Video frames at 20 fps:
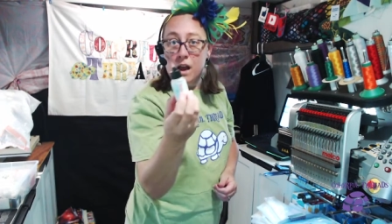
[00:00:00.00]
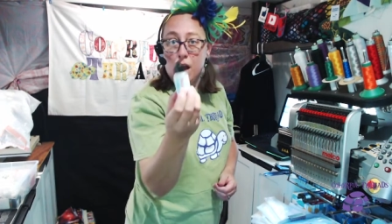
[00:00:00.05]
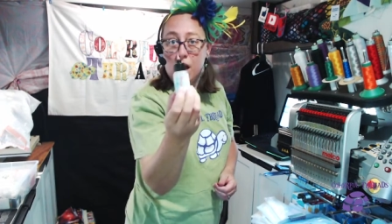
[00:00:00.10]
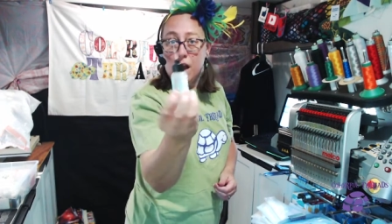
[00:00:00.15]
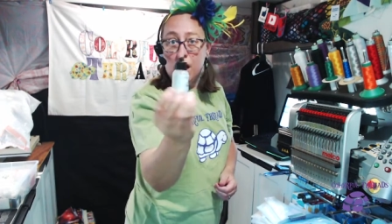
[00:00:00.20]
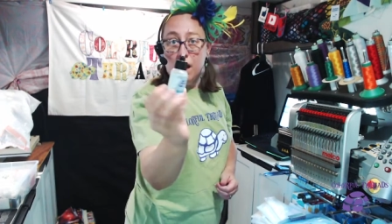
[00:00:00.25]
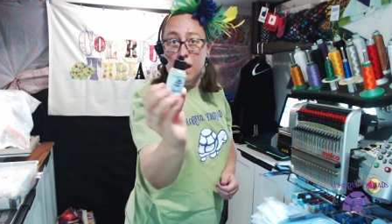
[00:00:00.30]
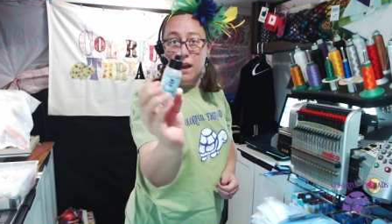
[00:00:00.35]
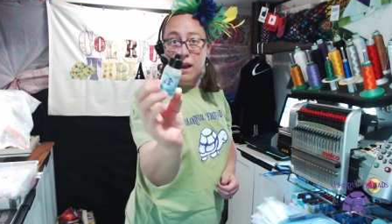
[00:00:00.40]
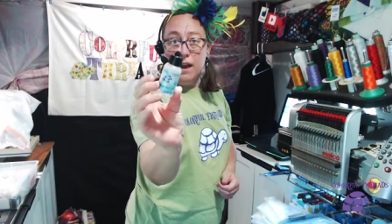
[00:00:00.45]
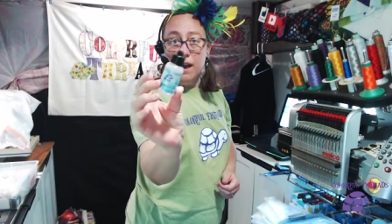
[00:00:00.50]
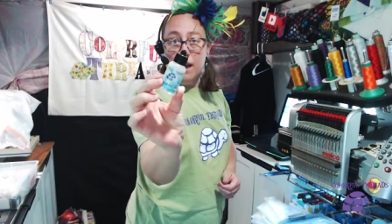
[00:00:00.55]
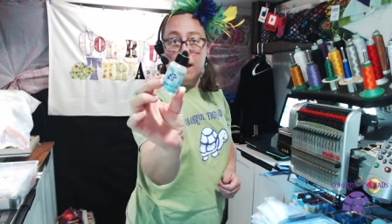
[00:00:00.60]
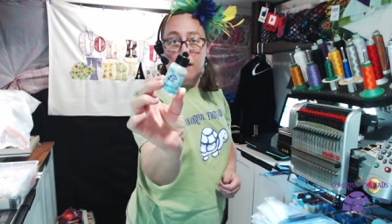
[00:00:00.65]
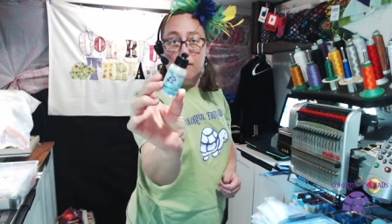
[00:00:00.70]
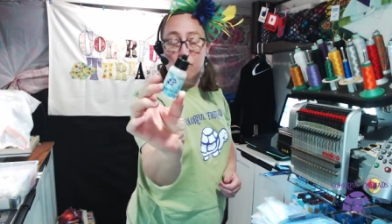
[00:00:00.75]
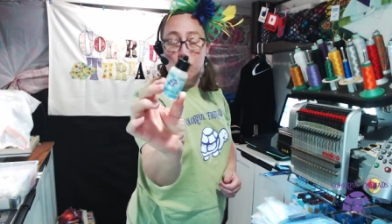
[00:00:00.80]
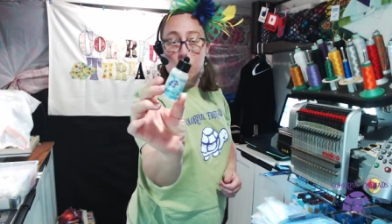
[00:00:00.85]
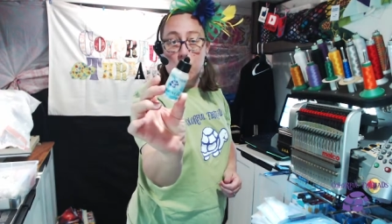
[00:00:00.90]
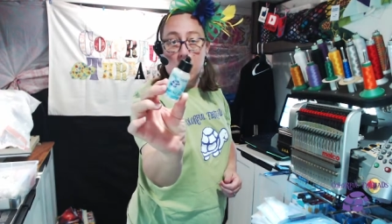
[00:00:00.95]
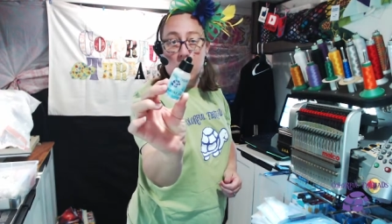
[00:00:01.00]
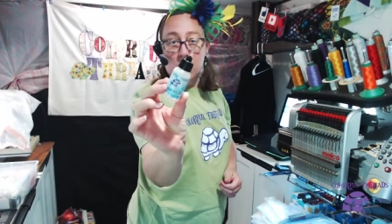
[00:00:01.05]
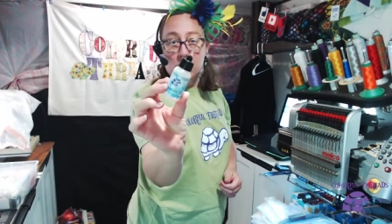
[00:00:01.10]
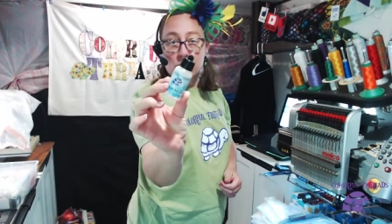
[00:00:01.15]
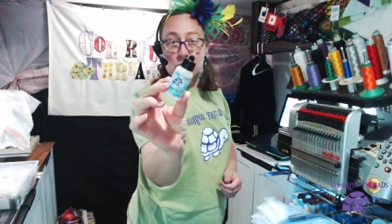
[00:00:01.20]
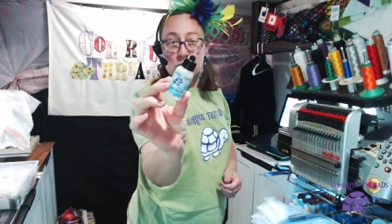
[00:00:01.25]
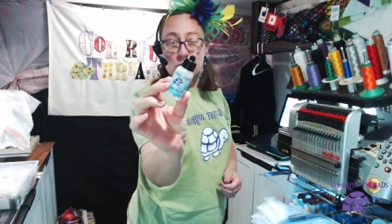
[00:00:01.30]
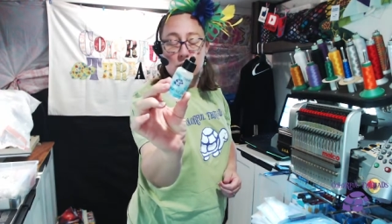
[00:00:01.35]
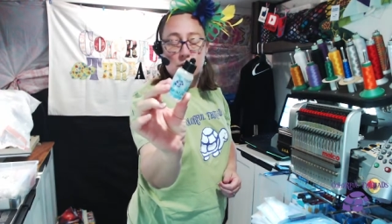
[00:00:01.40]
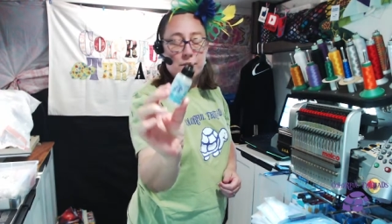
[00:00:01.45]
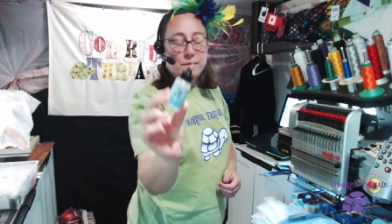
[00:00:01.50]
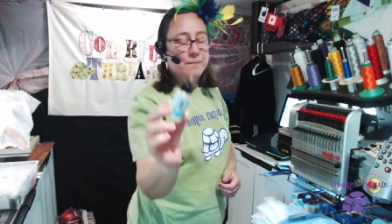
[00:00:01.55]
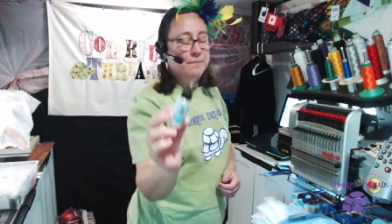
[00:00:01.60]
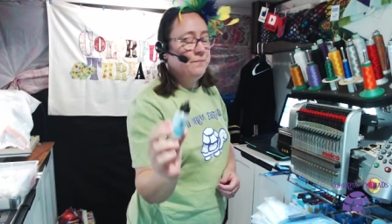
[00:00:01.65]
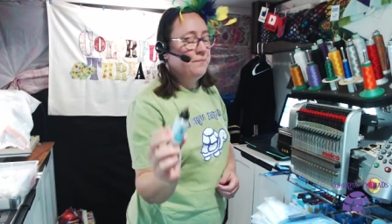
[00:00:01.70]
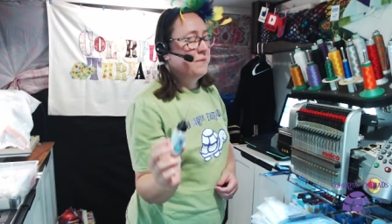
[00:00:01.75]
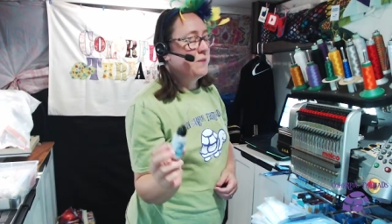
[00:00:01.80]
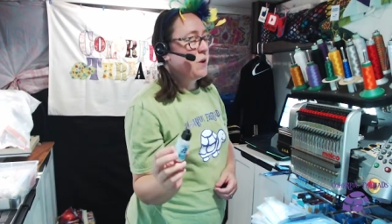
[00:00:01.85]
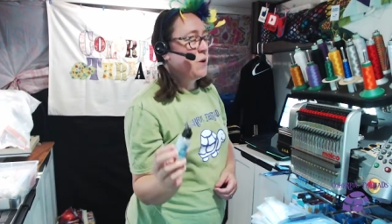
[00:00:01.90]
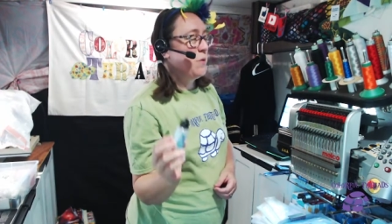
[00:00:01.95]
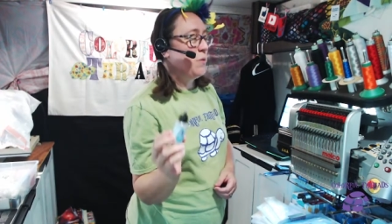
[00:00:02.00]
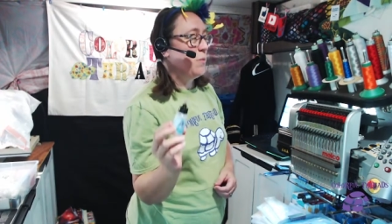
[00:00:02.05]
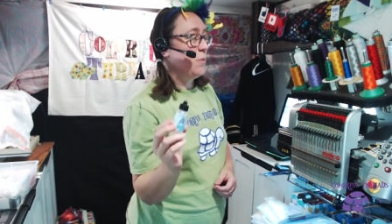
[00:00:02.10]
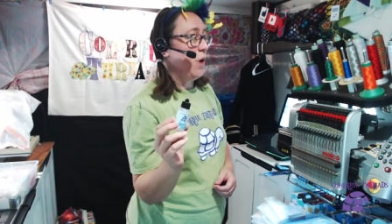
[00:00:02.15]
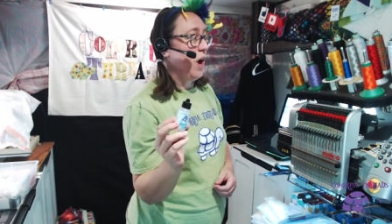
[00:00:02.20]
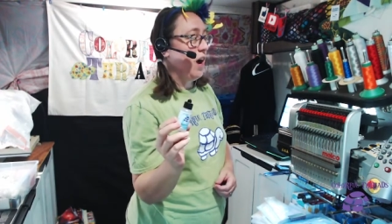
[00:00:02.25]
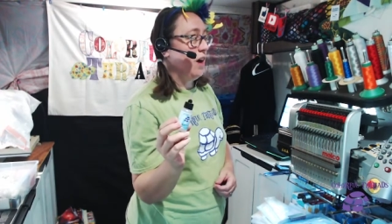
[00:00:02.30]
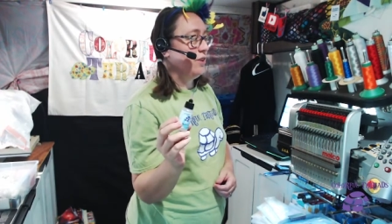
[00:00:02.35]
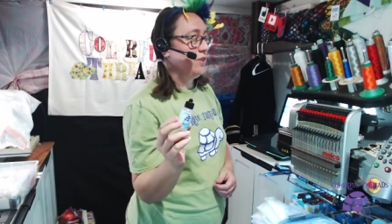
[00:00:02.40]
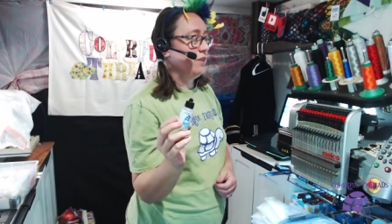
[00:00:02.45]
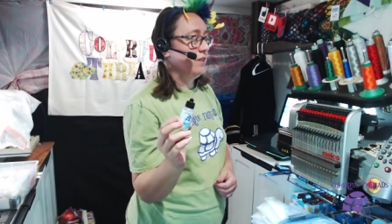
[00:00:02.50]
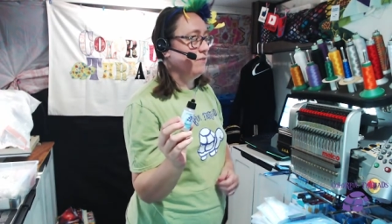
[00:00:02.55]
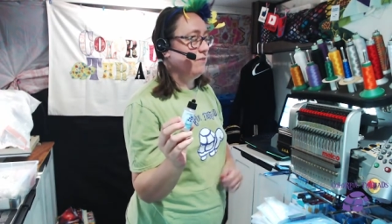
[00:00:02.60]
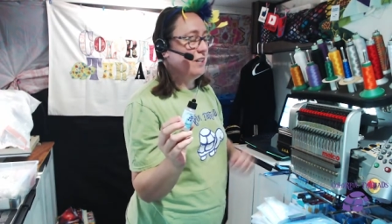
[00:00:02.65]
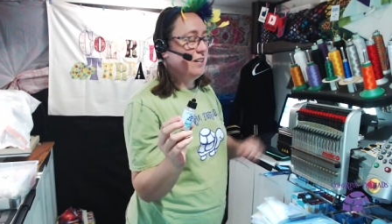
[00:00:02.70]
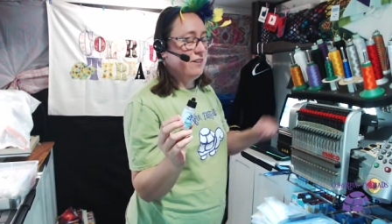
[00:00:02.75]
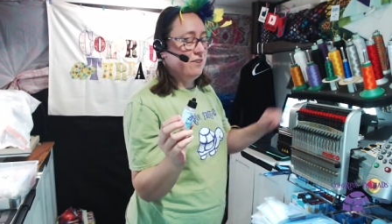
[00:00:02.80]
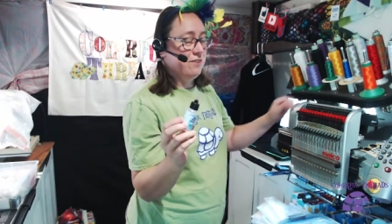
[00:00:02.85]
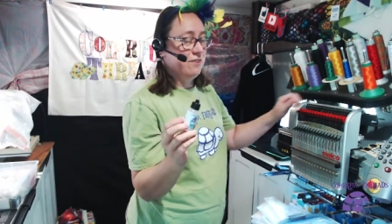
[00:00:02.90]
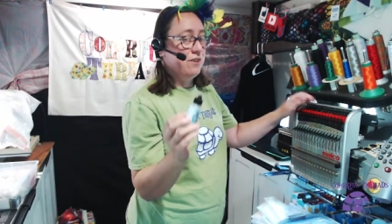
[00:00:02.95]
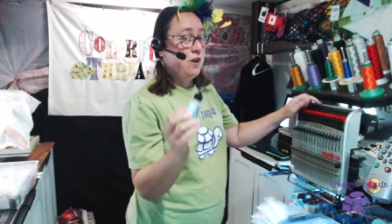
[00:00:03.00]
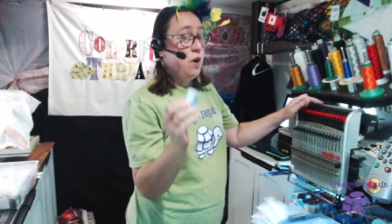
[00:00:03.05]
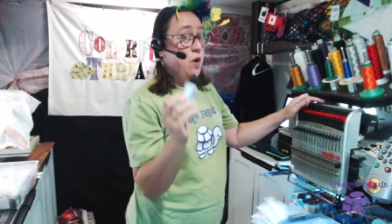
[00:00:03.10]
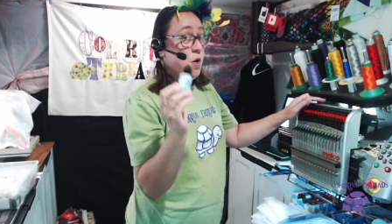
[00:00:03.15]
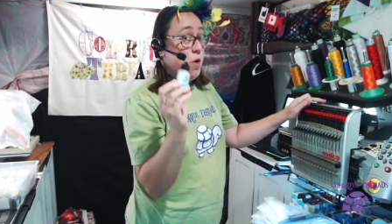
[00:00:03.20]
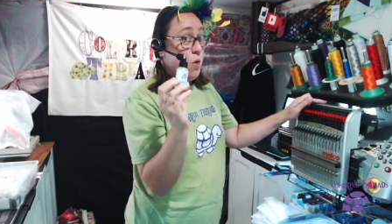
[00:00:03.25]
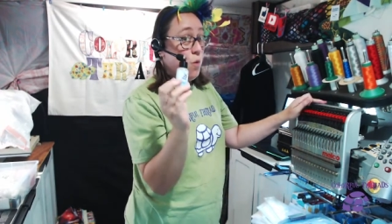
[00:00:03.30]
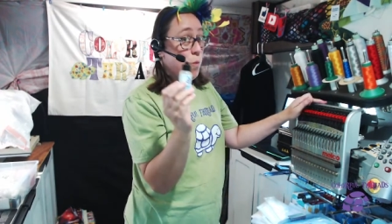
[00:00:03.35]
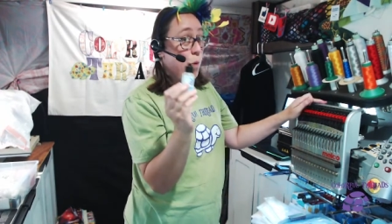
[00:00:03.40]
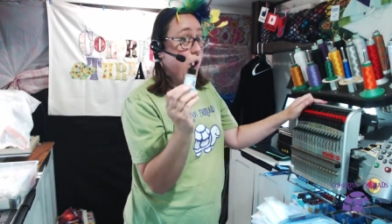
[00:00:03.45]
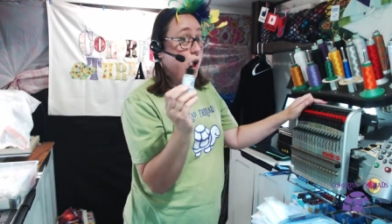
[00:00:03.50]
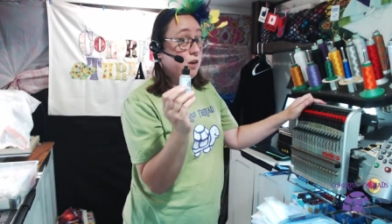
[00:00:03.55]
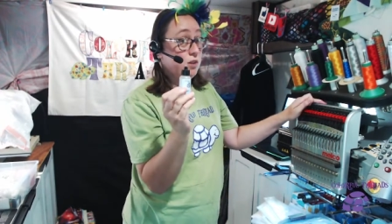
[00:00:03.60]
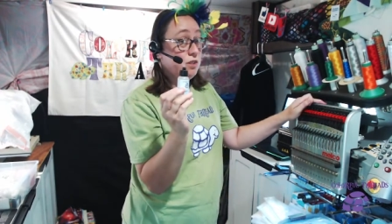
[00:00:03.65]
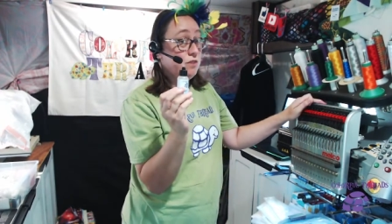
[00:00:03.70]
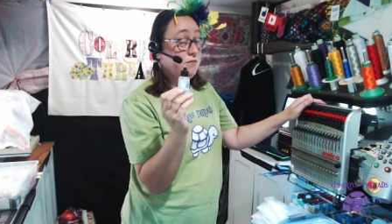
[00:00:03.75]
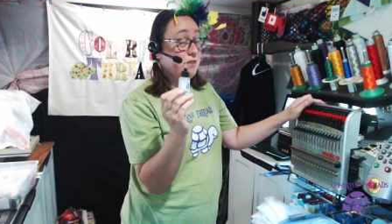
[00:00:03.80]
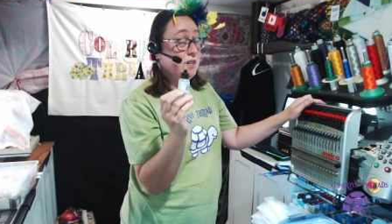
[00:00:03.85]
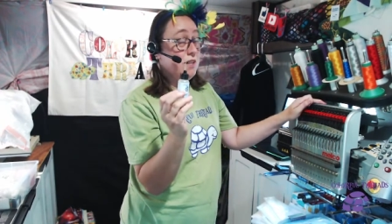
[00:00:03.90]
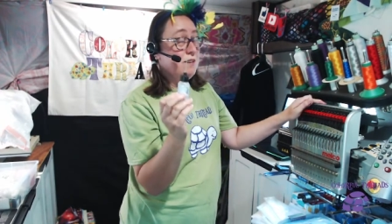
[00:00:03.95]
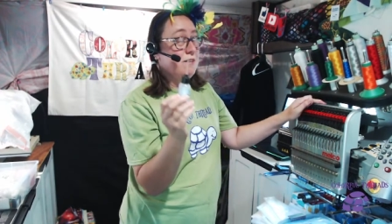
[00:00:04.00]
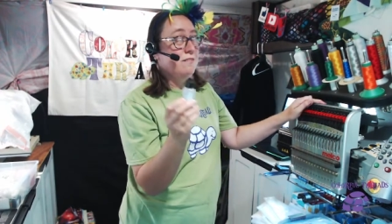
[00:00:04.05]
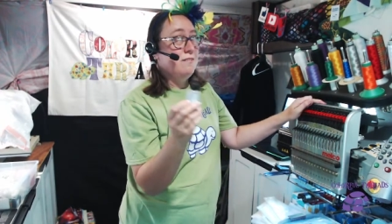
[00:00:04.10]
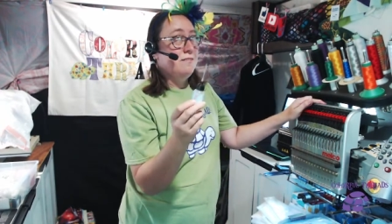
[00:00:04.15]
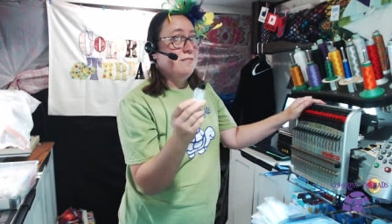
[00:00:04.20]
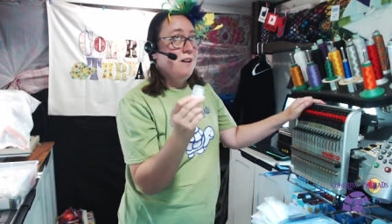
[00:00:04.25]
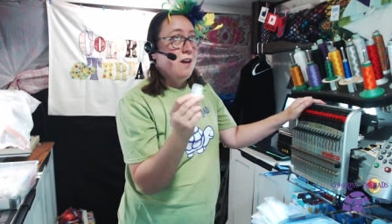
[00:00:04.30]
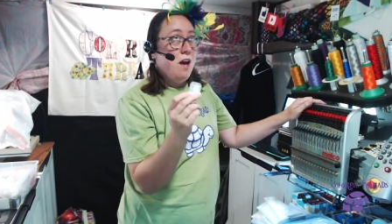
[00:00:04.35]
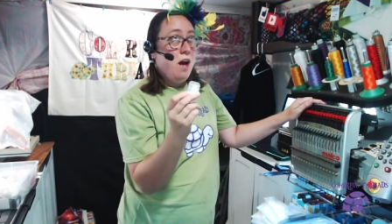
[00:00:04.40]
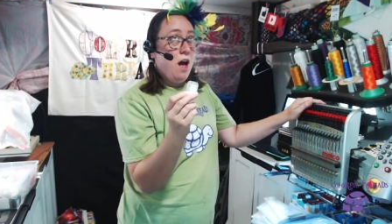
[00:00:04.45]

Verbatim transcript: I have wash, wash and reuse, wash and reuse.